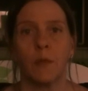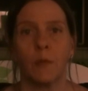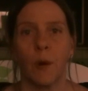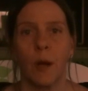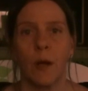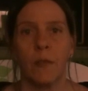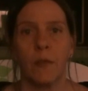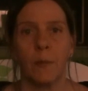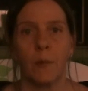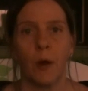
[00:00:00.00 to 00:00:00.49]

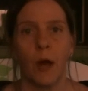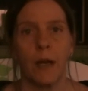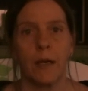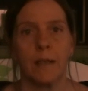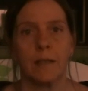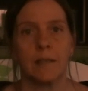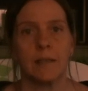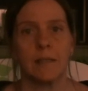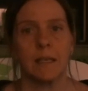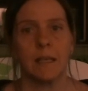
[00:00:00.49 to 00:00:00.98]
throughout their
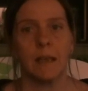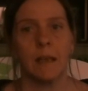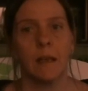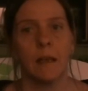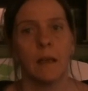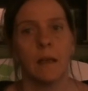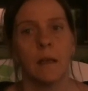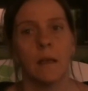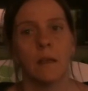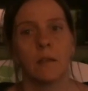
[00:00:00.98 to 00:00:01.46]
pregnancy.
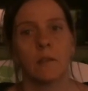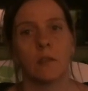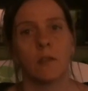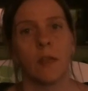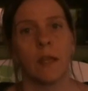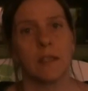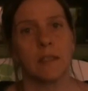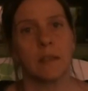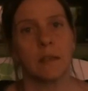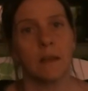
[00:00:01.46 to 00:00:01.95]
So
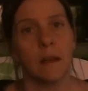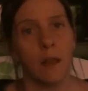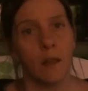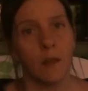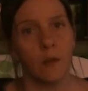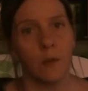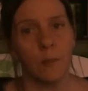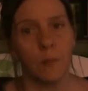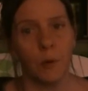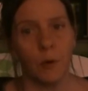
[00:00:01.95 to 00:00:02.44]
that's
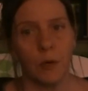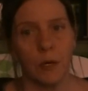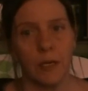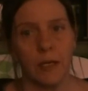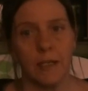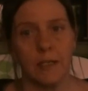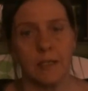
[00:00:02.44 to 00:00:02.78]
another important